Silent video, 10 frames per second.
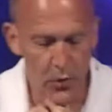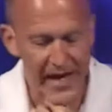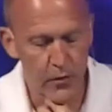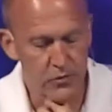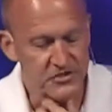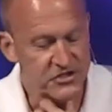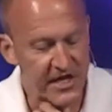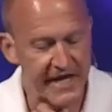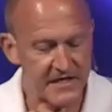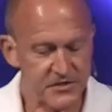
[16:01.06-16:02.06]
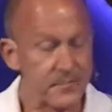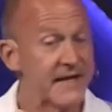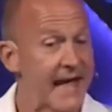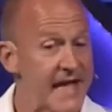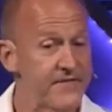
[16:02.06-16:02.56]
outward change in
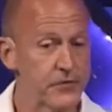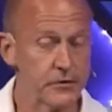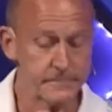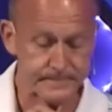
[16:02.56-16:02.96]
behavior,